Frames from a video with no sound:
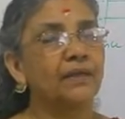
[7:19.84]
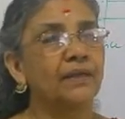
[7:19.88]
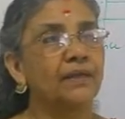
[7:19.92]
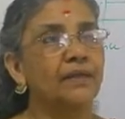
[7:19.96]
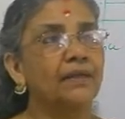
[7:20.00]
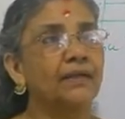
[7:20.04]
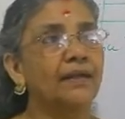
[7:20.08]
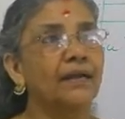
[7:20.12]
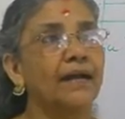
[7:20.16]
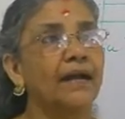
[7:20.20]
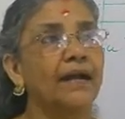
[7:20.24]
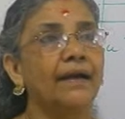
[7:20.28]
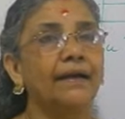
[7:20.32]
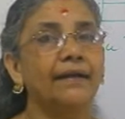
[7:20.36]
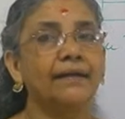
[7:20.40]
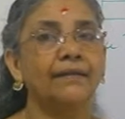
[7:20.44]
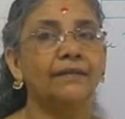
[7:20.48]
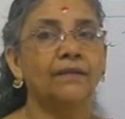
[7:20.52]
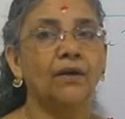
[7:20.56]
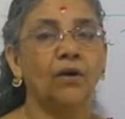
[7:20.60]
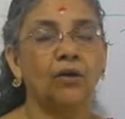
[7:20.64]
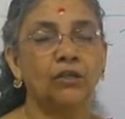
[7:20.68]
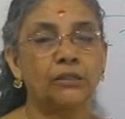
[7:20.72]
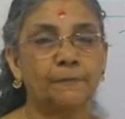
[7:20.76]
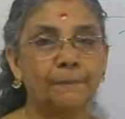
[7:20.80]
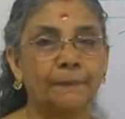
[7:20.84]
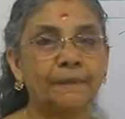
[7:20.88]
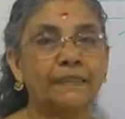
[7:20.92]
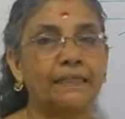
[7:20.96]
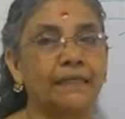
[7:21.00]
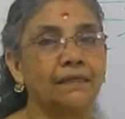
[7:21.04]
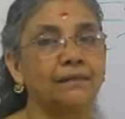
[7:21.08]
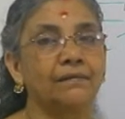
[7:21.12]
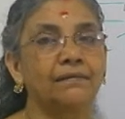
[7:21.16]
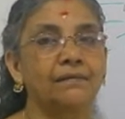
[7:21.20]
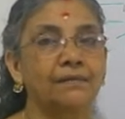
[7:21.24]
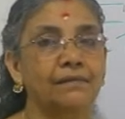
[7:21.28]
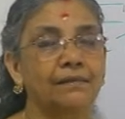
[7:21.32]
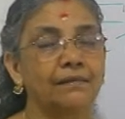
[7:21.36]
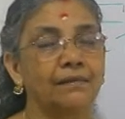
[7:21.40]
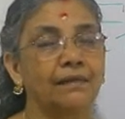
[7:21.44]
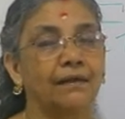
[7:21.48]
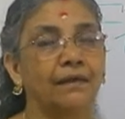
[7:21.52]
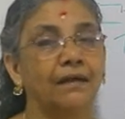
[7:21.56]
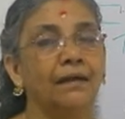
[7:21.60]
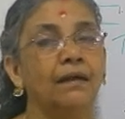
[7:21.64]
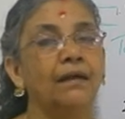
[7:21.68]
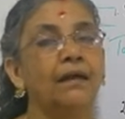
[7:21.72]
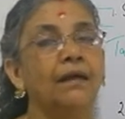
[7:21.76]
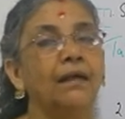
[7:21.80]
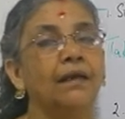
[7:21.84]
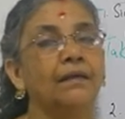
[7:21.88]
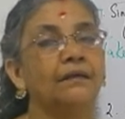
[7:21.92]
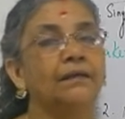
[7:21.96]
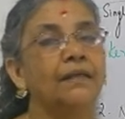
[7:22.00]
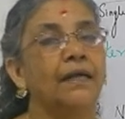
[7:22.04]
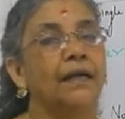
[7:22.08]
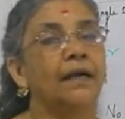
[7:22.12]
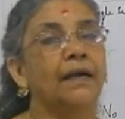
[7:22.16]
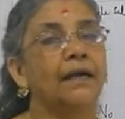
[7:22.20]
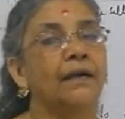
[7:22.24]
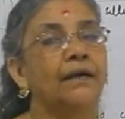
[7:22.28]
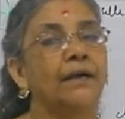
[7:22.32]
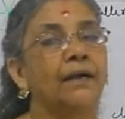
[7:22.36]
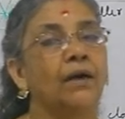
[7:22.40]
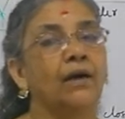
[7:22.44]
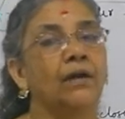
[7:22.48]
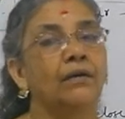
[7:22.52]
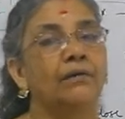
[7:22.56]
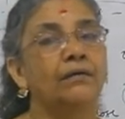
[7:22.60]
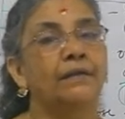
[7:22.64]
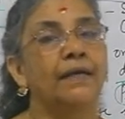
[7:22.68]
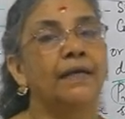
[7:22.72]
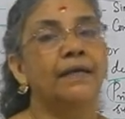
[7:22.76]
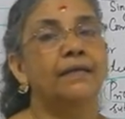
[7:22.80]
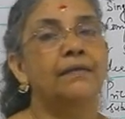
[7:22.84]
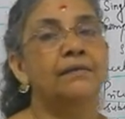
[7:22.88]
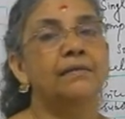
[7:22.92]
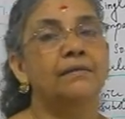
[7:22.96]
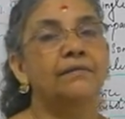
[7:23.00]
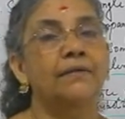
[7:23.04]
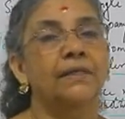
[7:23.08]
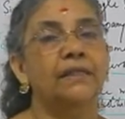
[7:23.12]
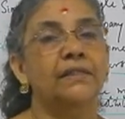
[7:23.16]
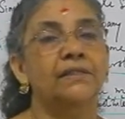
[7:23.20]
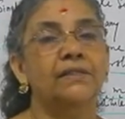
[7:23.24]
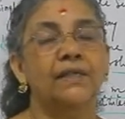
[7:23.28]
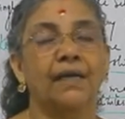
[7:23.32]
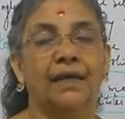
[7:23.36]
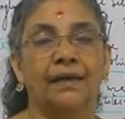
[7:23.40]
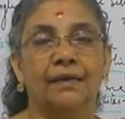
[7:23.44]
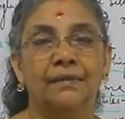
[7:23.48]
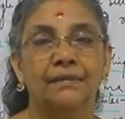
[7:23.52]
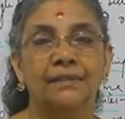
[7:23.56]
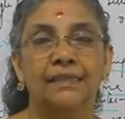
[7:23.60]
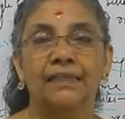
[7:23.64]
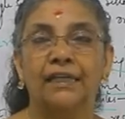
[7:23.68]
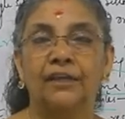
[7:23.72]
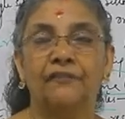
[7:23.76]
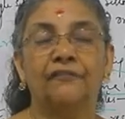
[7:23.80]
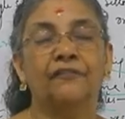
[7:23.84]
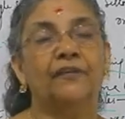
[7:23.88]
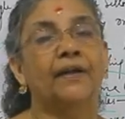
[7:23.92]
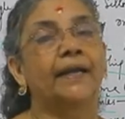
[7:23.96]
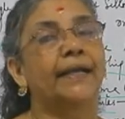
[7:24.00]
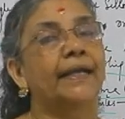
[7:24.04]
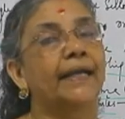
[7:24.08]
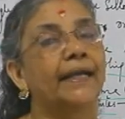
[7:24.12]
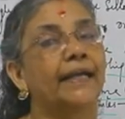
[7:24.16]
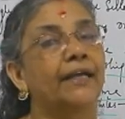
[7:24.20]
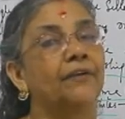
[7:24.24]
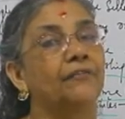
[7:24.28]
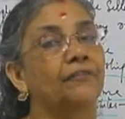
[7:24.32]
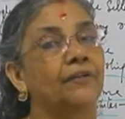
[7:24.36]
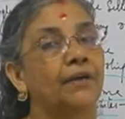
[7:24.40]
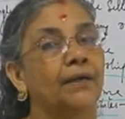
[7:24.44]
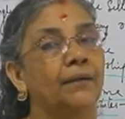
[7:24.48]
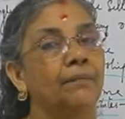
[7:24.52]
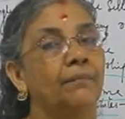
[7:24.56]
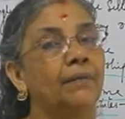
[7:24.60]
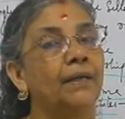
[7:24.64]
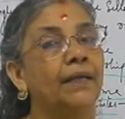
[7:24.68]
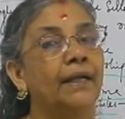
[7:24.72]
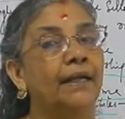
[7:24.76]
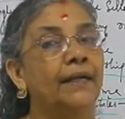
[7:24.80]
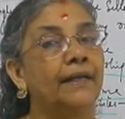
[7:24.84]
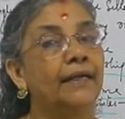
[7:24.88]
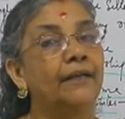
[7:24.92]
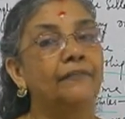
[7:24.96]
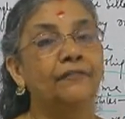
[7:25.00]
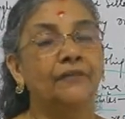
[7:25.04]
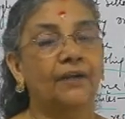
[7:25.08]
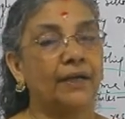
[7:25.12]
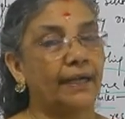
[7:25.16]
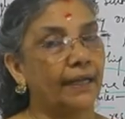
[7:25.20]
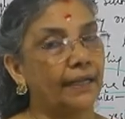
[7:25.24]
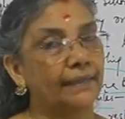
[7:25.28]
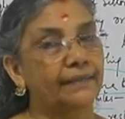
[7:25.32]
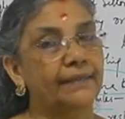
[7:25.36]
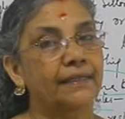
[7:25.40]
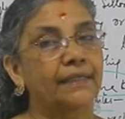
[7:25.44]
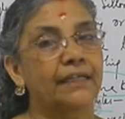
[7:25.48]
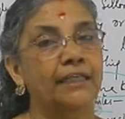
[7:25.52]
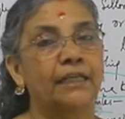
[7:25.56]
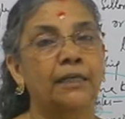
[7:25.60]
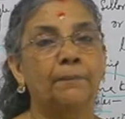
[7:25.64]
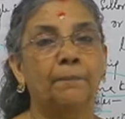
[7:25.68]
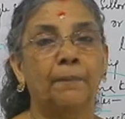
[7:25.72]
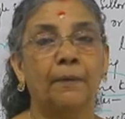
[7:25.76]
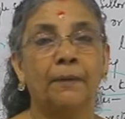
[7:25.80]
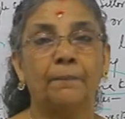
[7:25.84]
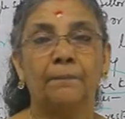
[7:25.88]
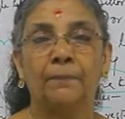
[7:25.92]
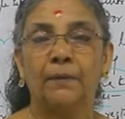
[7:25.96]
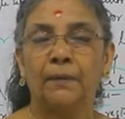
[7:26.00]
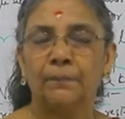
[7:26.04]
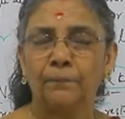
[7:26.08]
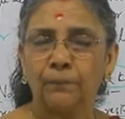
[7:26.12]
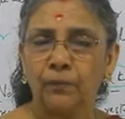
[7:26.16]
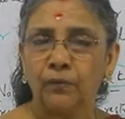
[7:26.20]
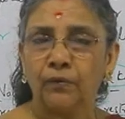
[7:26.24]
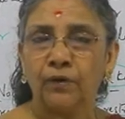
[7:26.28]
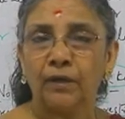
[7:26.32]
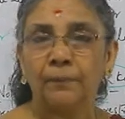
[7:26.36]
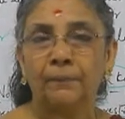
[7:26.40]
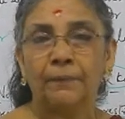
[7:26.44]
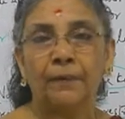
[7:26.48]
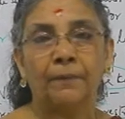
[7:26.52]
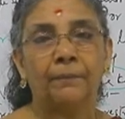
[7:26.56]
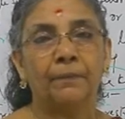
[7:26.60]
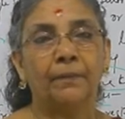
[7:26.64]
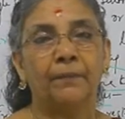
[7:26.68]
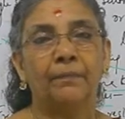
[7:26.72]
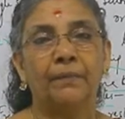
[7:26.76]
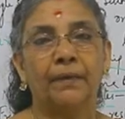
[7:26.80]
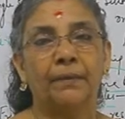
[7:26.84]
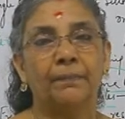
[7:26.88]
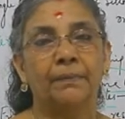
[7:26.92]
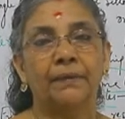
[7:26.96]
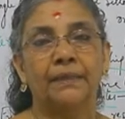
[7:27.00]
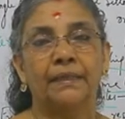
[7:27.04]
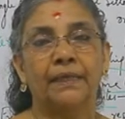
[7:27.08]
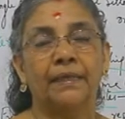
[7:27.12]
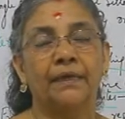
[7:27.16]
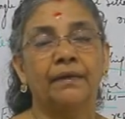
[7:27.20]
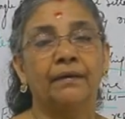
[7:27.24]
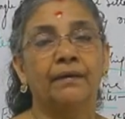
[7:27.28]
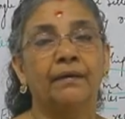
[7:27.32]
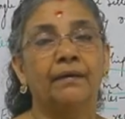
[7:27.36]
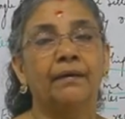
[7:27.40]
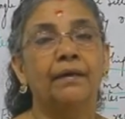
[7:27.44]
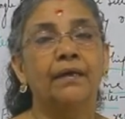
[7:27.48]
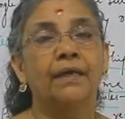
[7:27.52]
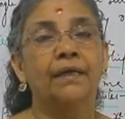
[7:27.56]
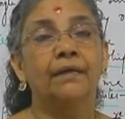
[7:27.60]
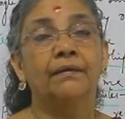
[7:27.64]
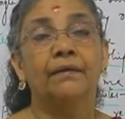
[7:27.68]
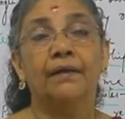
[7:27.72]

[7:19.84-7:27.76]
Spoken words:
Regarding the hospitals, the doctors will charge differently from different category of people. Poor people may be there.